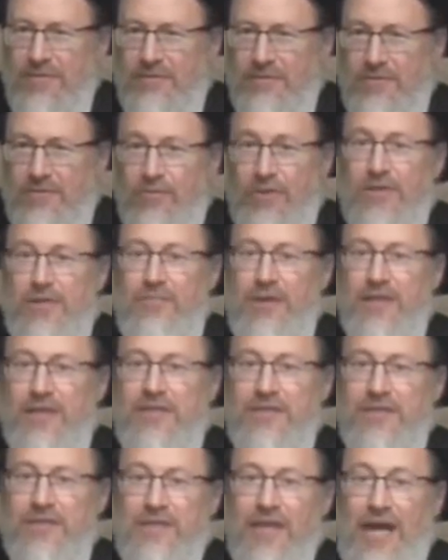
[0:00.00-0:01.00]
So what
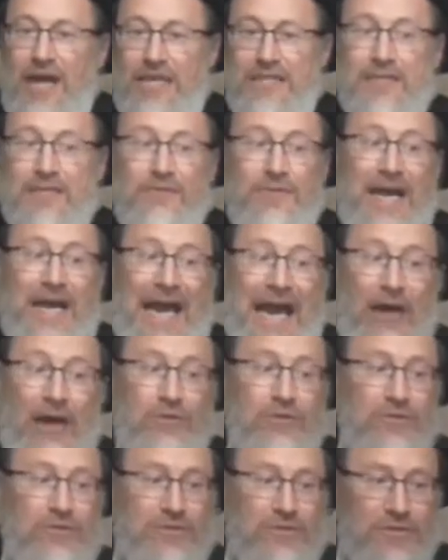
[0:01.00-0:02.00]
about the size of the
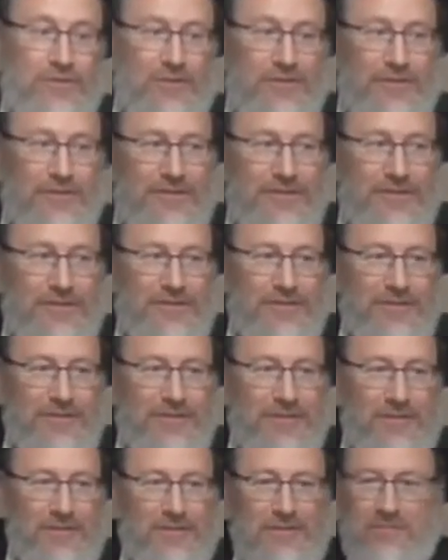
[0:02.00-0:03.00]
house?
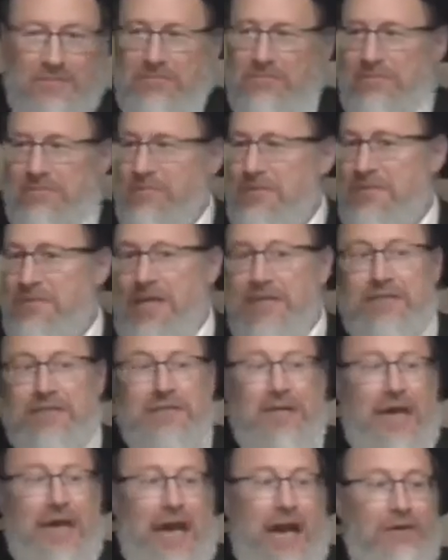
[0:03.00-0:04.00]
Size
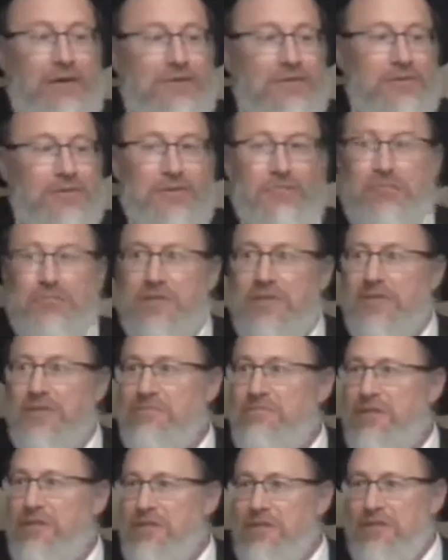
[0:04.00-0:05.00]
of the house? It could
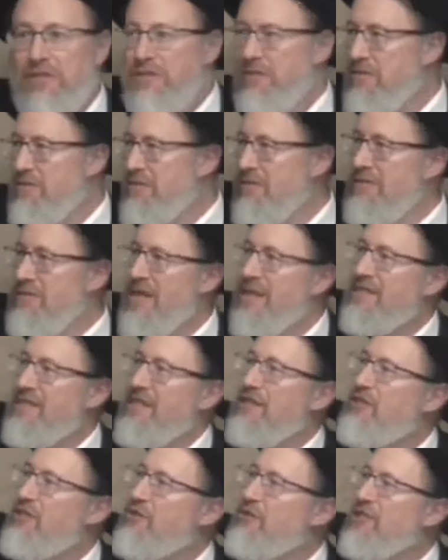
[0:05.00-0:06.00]
be that's
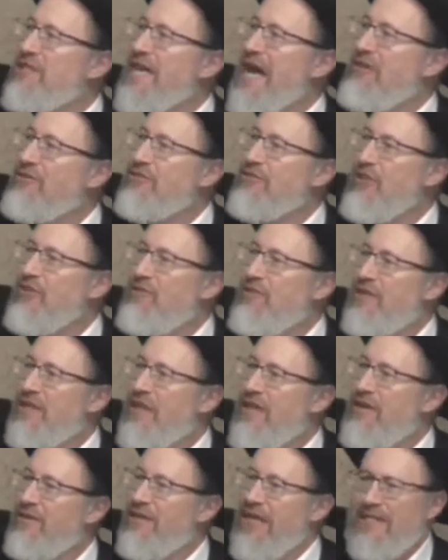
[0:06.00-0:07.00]
a huge house over
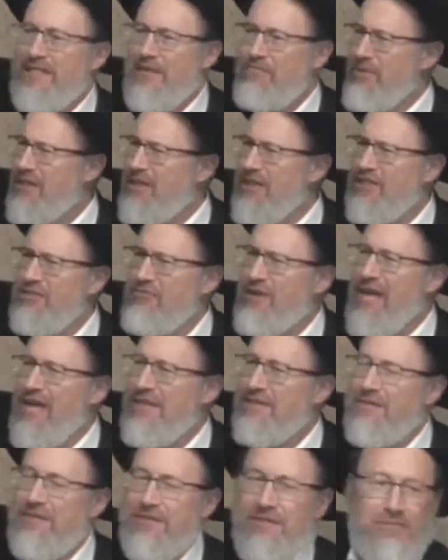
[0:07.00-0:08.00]
there. That's a big
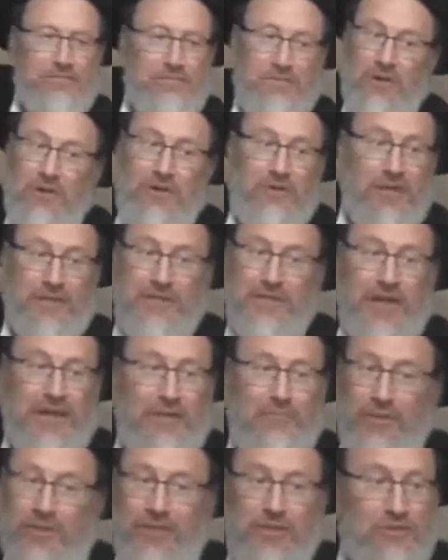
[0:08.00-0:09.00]
address. No, that's
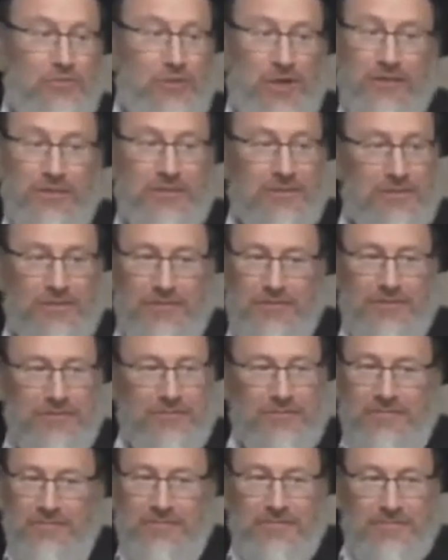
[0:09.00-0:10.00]
not a big address.
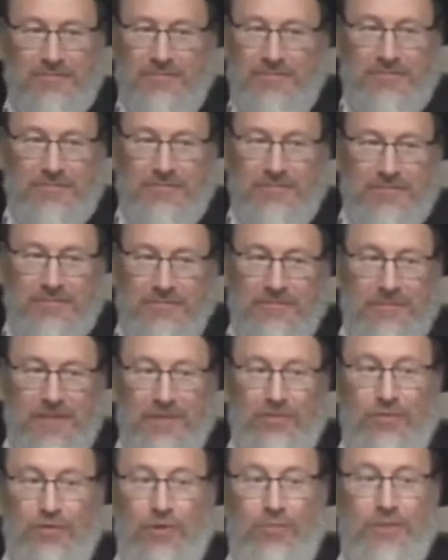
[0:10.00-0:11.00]

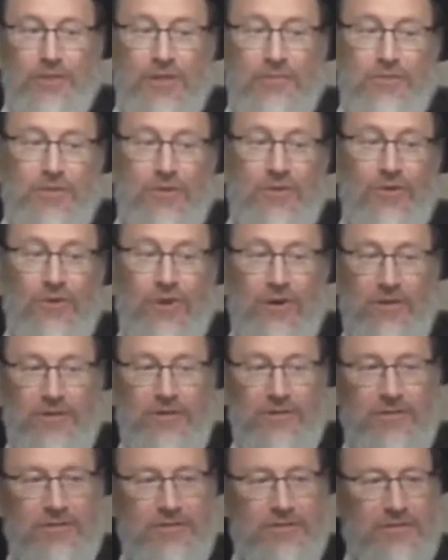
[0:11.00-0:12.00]
They don't open up the door.
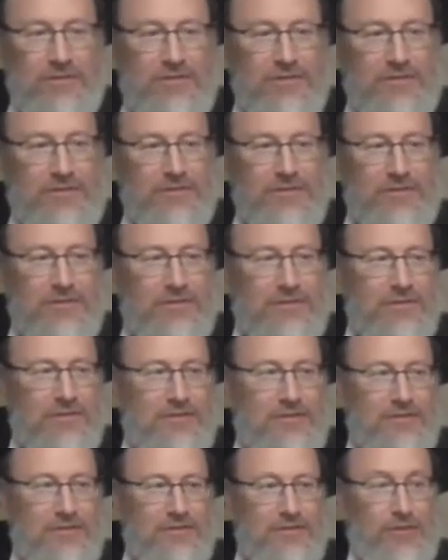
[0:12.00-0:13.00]

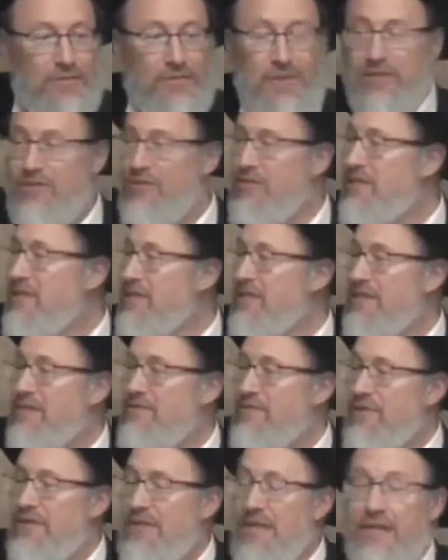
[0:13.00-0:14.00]
Or if they do, they'll
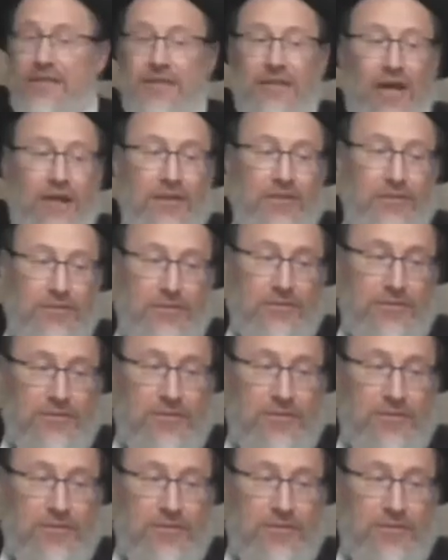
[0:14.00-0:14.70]
give you $10.